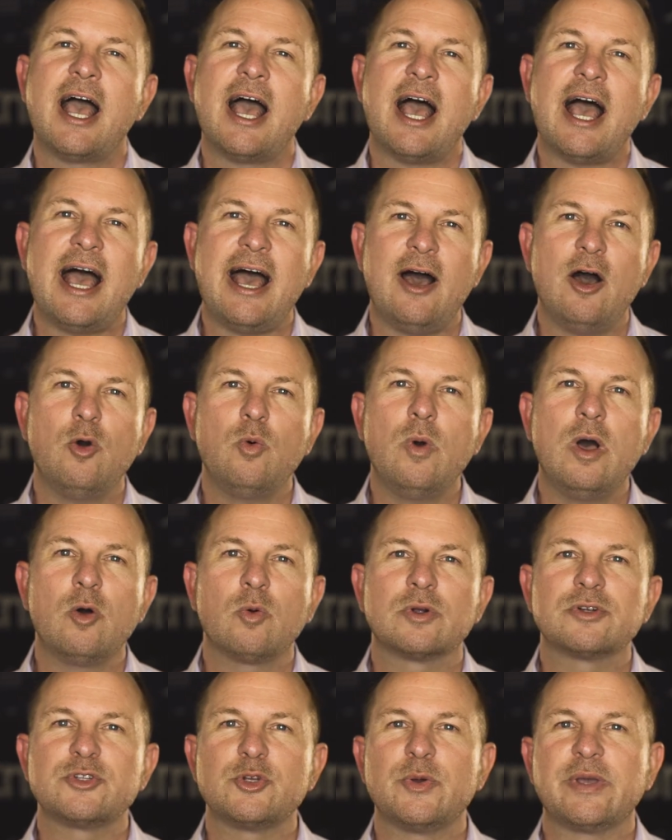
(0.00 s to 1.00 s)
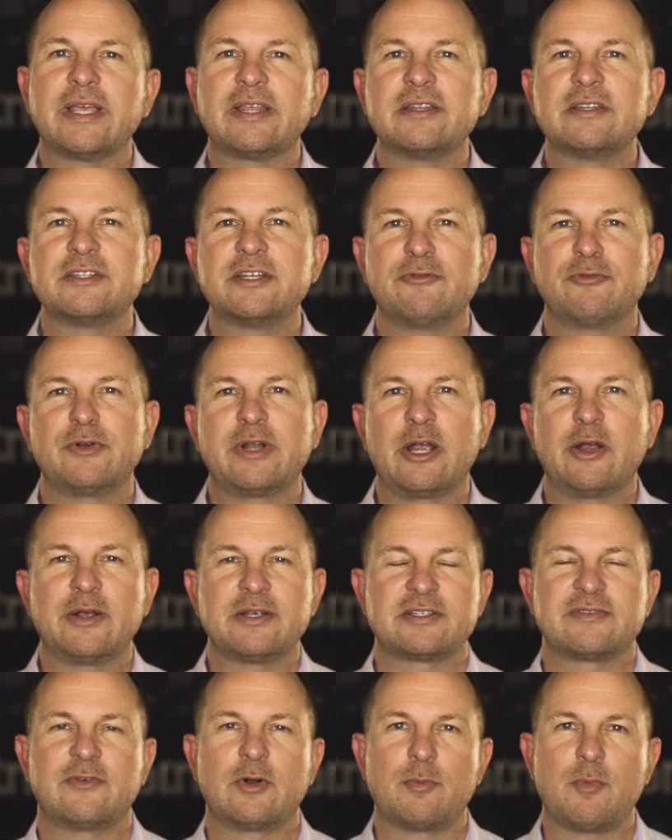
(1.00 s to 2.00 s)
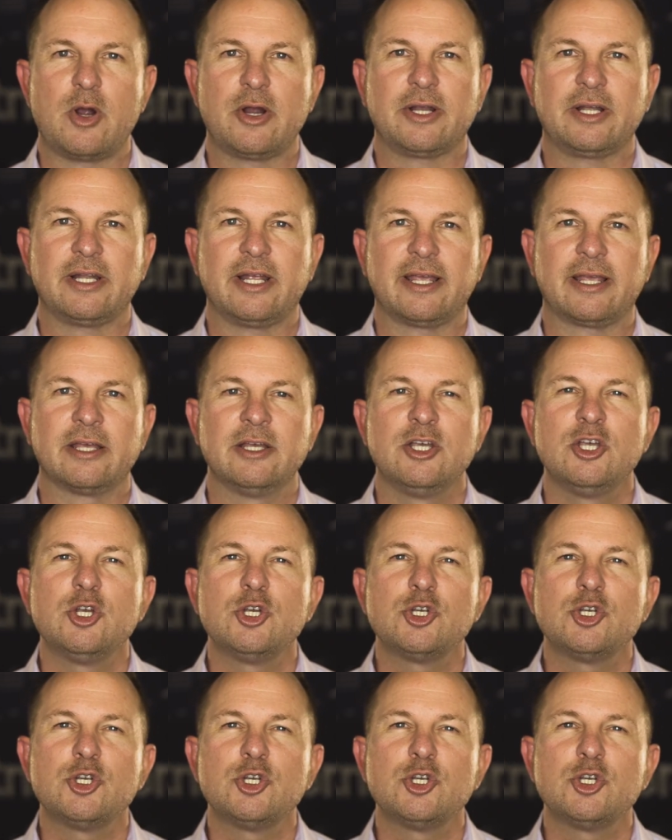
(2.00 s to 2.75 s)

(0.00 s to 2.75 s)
how well we're doing in the different areas of our marketing.